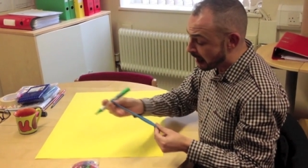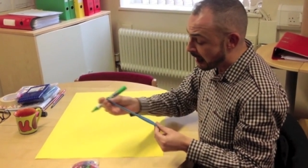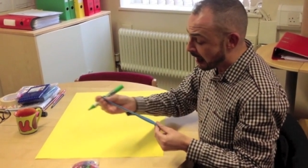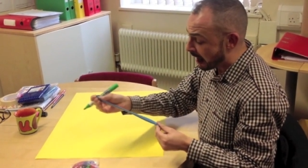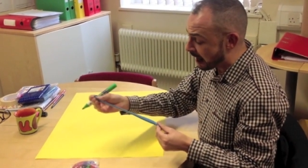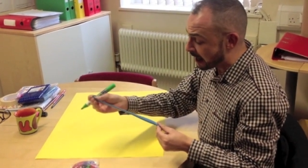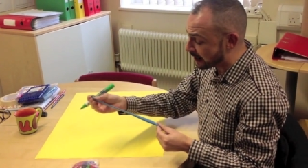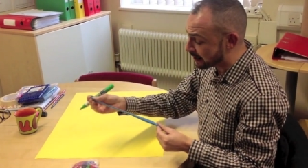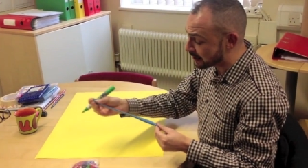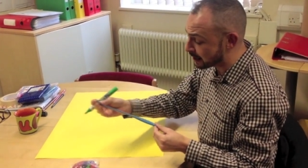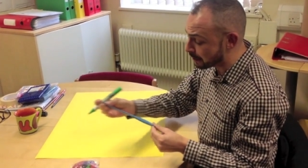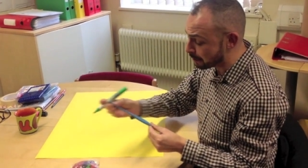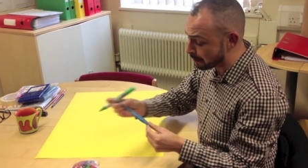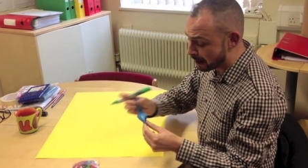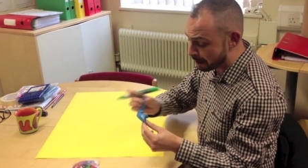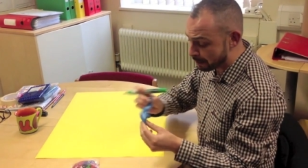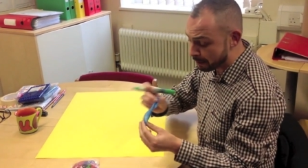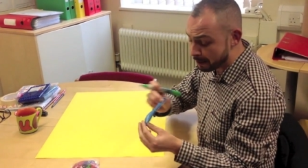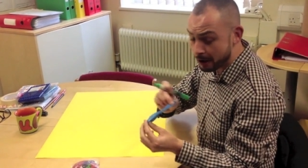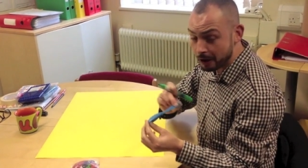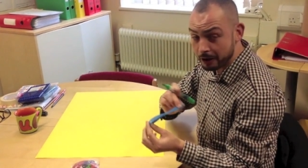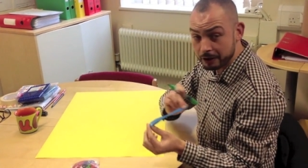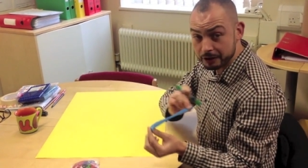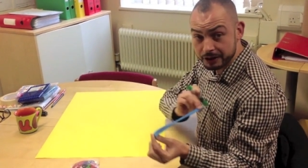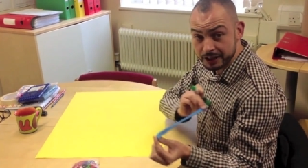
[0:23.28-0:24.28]
And at my
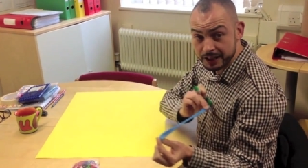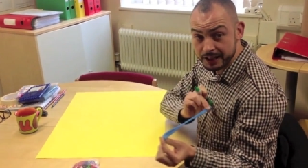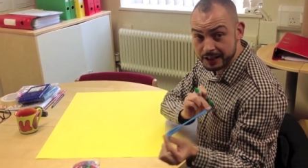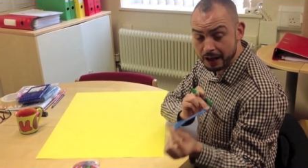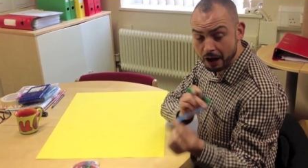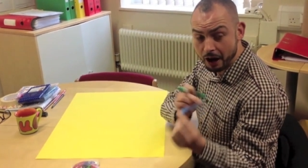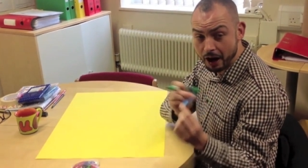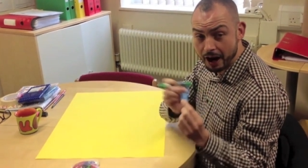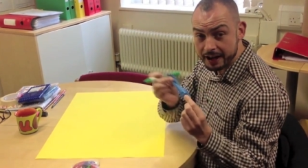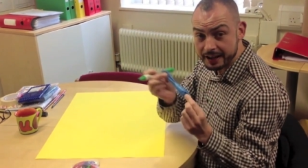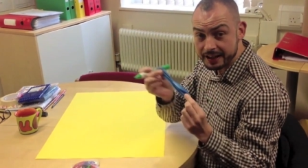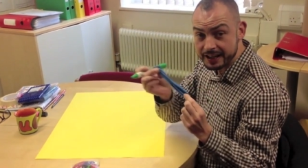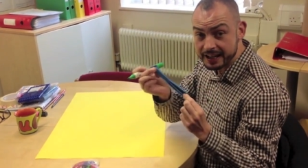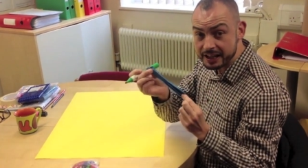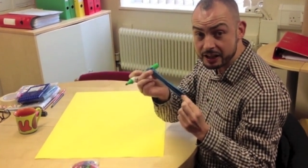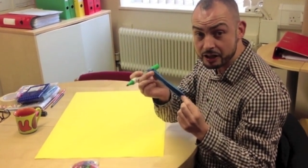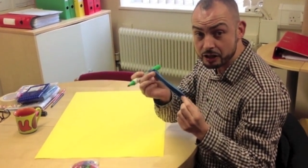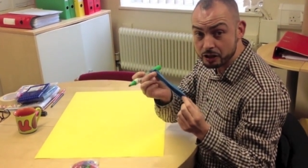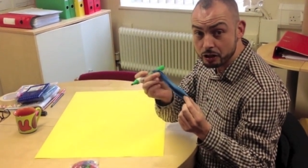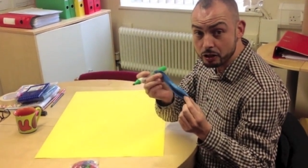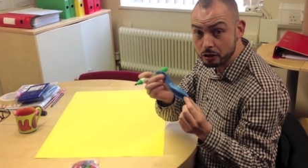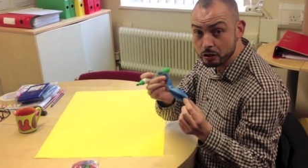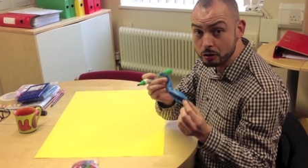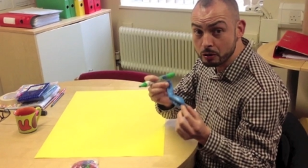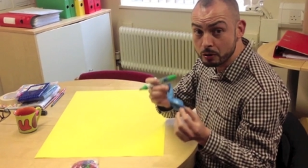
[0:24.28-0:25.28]
party, I need
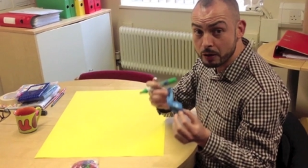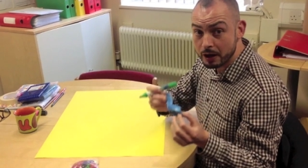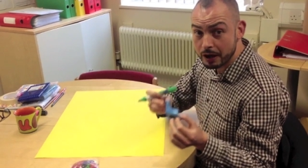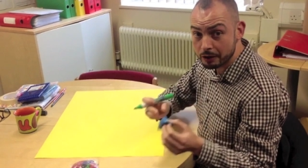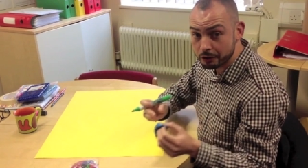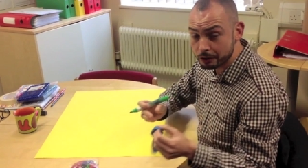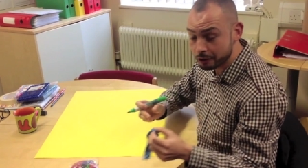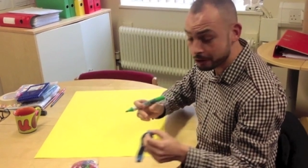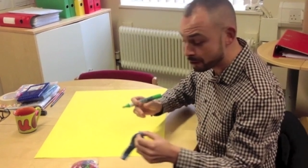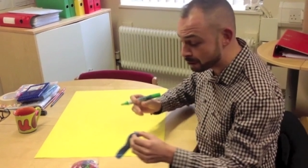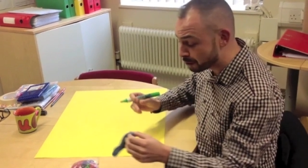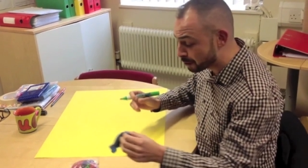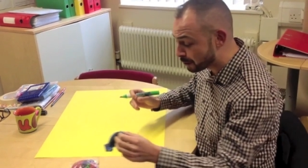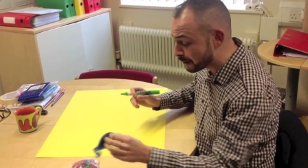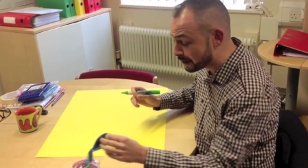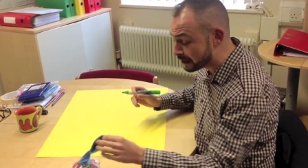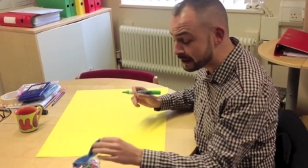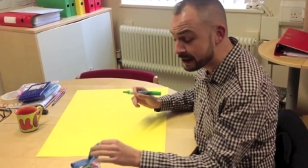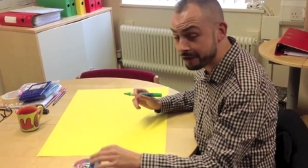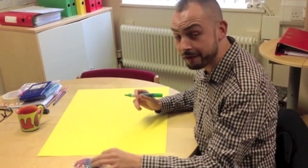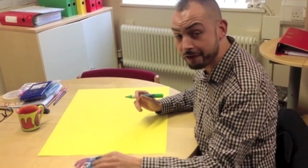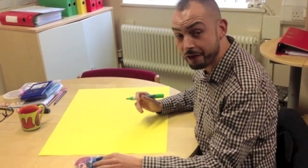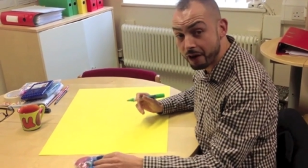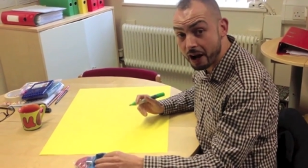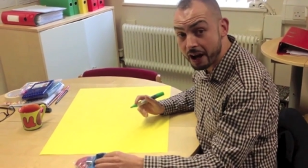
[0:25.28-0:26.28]

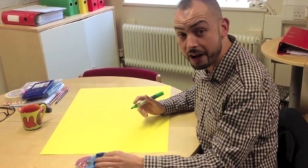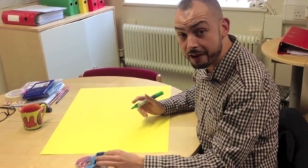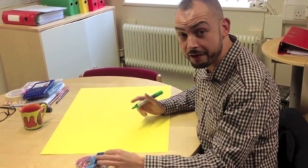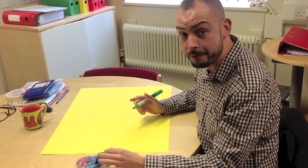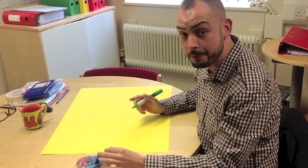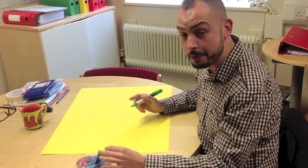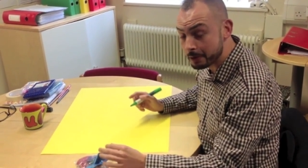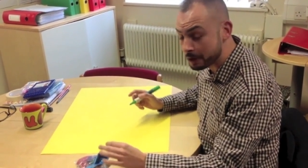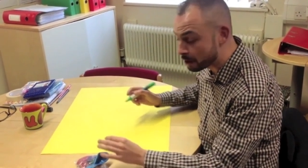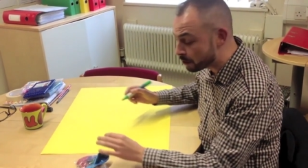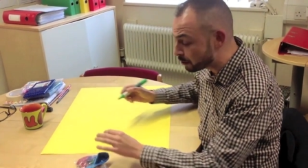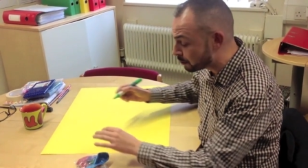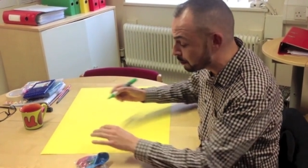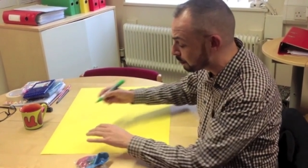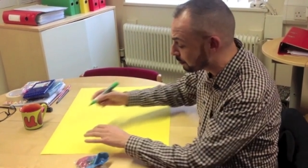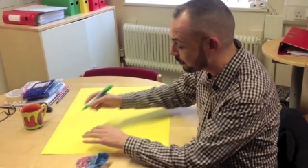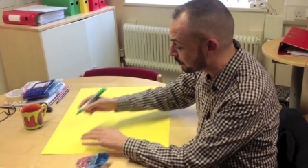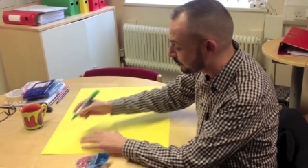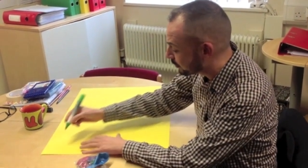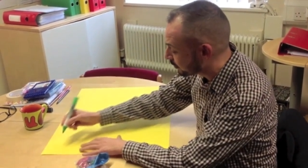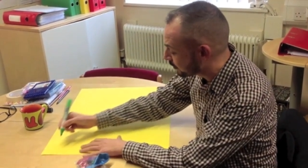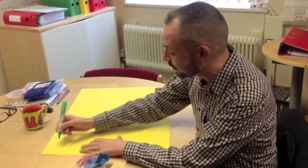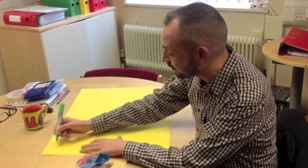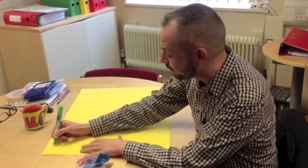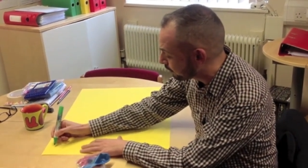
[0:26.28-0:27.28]
225
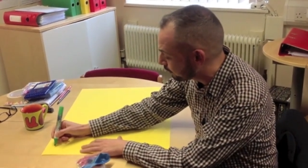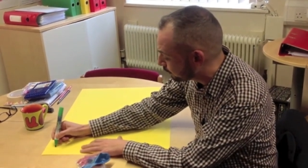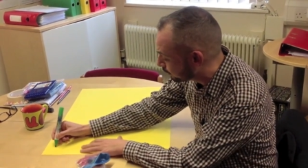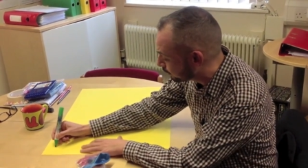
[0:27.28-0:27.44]
balloons.